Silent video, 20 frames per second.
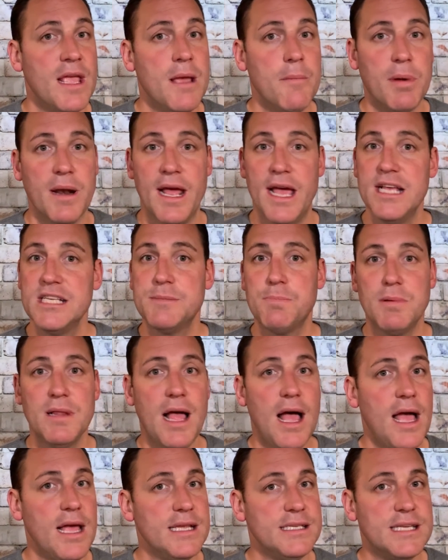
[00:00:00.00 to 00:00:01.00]
but
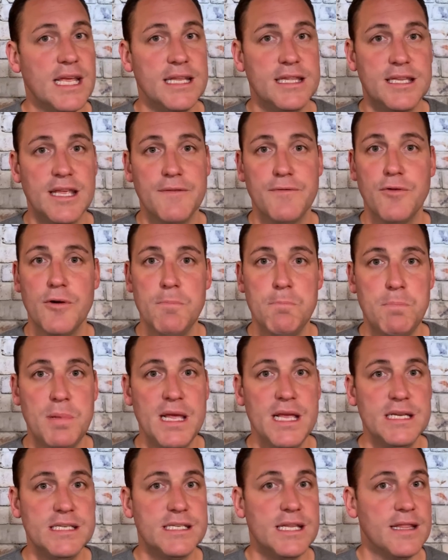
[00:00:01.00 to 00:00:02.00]
Hezbollah is a different
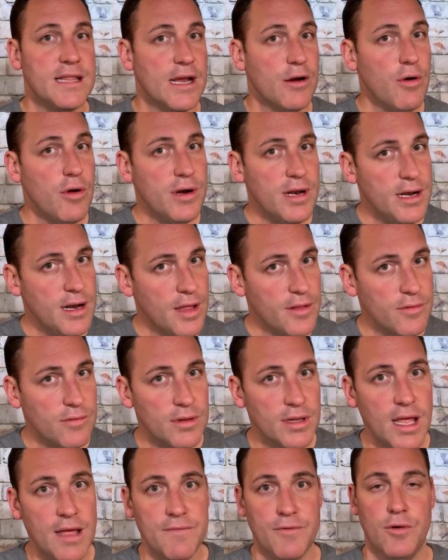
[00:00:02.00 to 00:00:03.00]
beast. They're on another
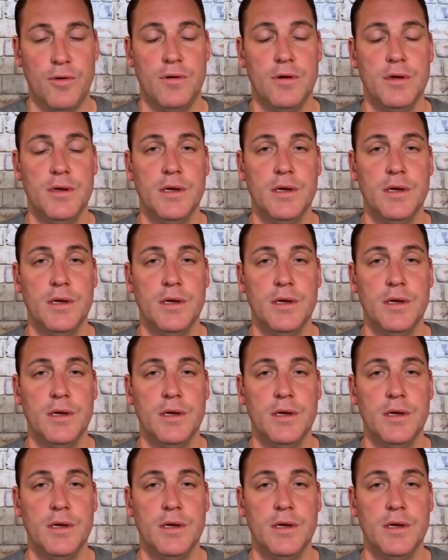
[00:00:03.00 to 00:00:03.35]
level